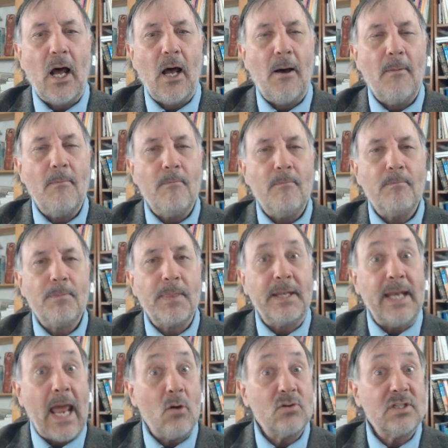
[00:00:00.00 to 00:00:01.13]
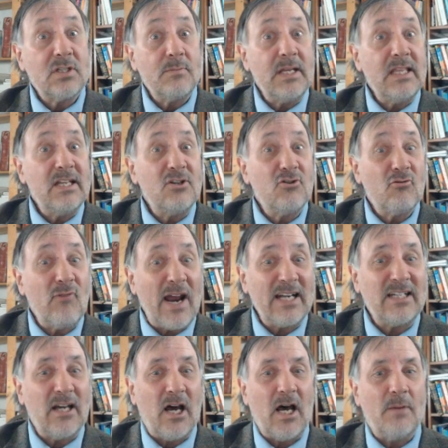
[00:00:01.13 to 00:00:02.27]
Um, nouns can be the
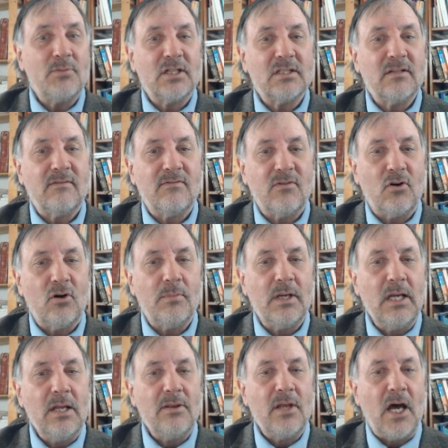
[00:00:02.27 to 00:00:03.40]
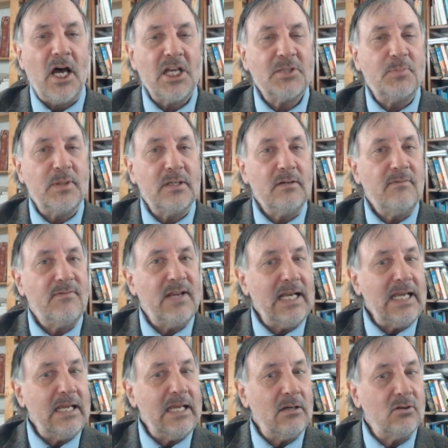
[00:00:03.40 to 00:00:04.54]
direct object of verb. The husband,
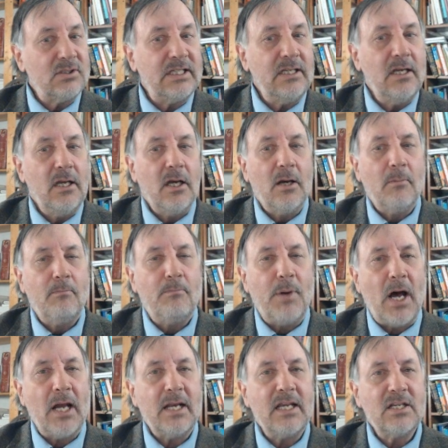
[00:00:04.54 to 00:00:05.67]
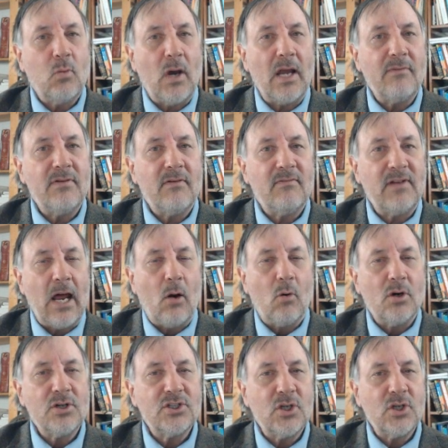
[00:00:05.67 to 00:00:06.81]
feeling guilty, bought his wife
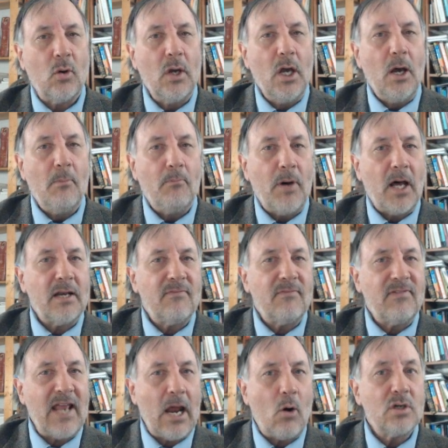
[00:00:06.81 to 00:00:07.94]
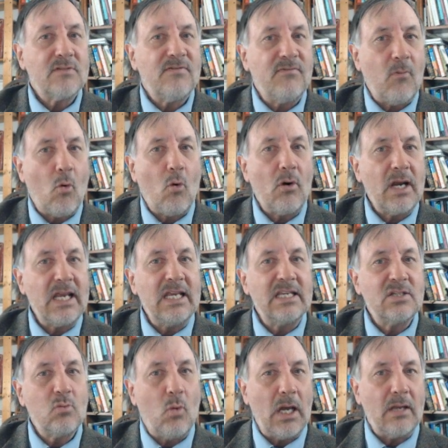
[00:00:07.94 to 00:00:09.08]
flowers. So bought flowers for
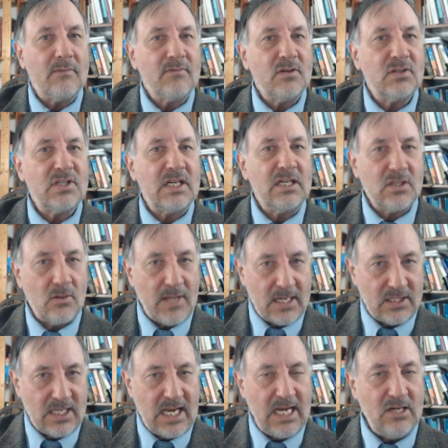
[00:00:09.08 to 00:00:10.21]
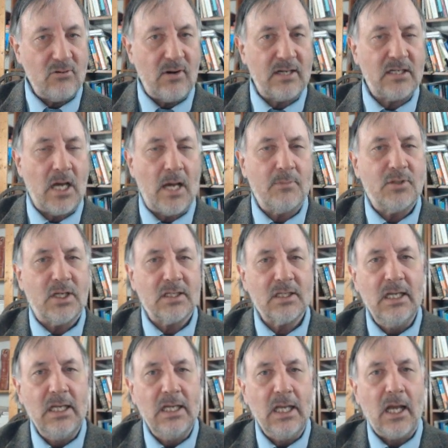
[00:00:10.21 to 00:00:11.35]
his wife, you see. So that's the indirect object.
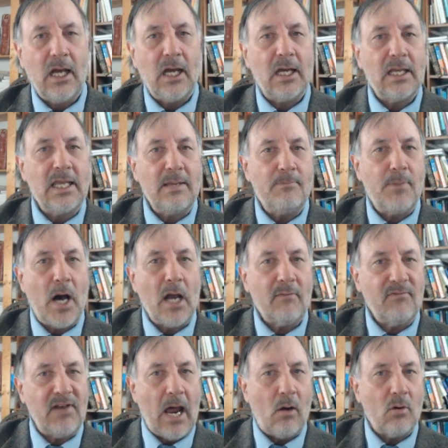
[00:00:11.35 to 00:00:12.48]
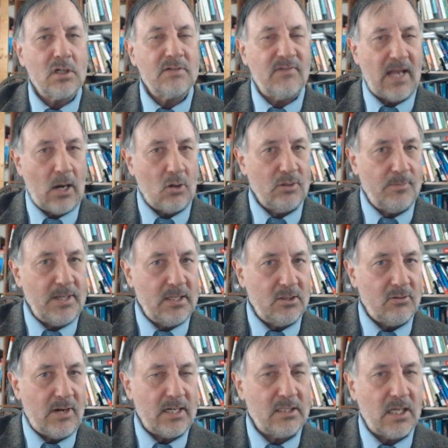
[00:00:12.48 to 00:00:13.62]
Uh, he bought flowers. Flowers would be
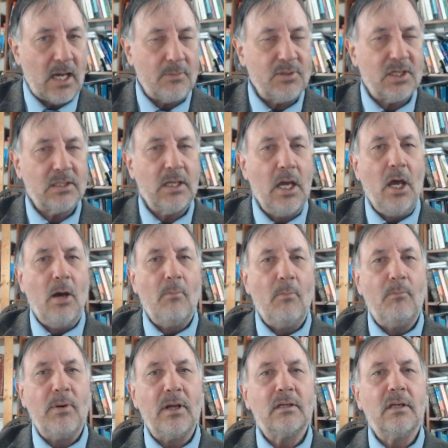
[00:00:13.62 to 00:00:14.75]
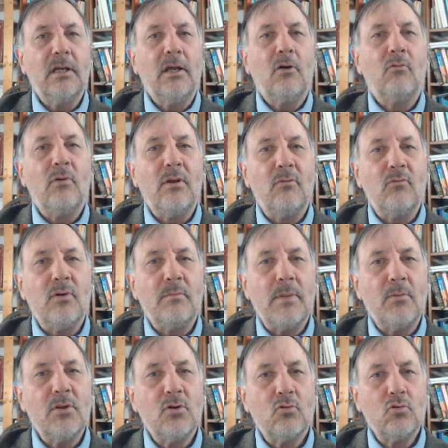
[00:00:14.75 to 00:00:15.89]
the direct object. But re
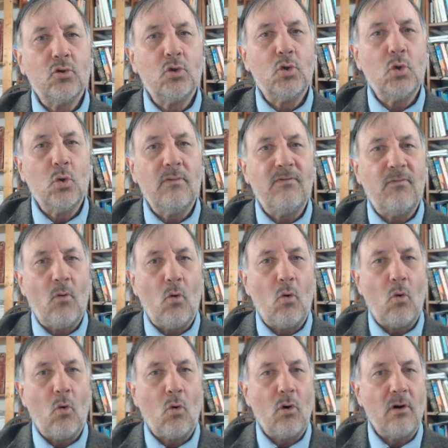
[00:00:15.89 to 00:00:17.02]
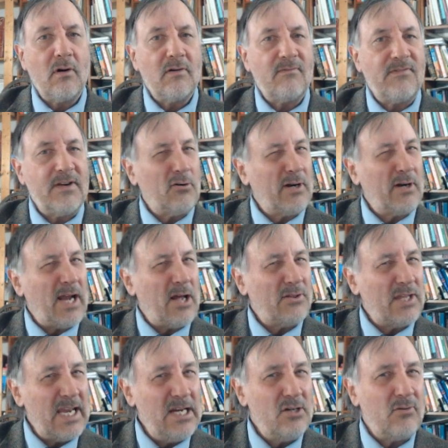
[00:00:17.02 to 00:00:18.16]
remember the rule for figuring out
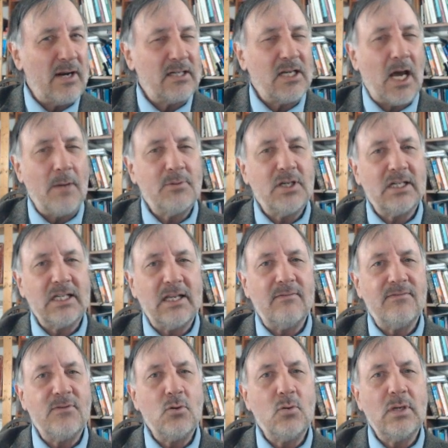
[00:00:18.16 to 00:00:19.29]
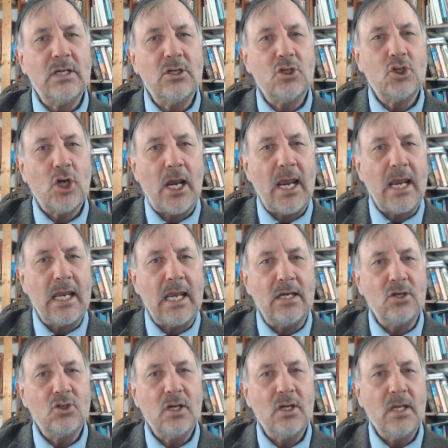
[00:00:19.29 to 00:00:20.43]
the indirect object. If you can
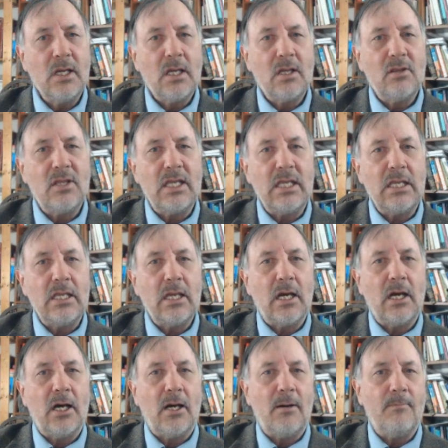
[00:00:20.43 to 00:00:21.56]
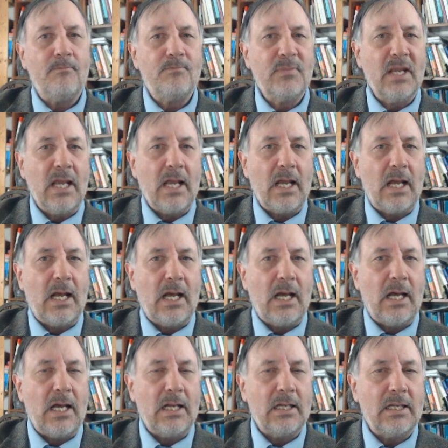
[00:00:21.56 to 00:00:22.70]
change the um,
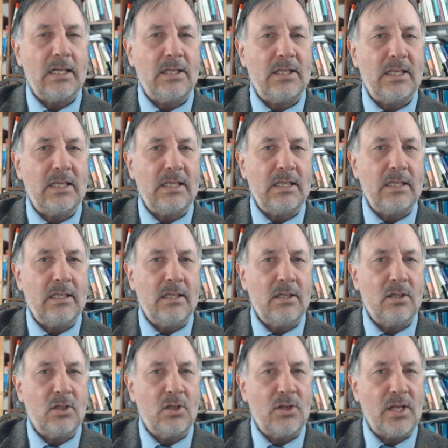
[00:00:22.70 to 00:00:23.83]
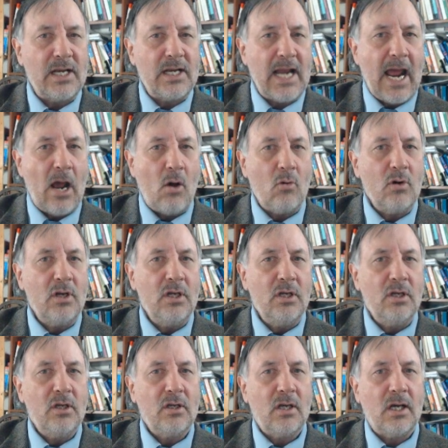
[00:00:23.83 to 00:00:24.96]
uh, the the noun
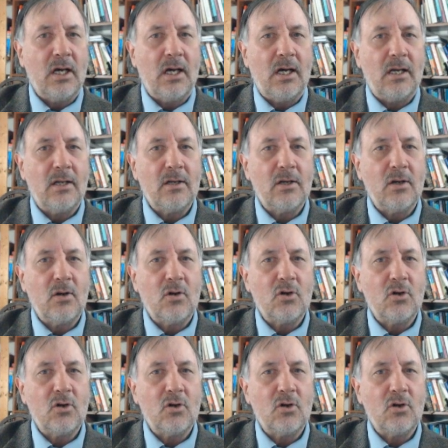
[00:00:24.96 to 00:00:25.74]
uh,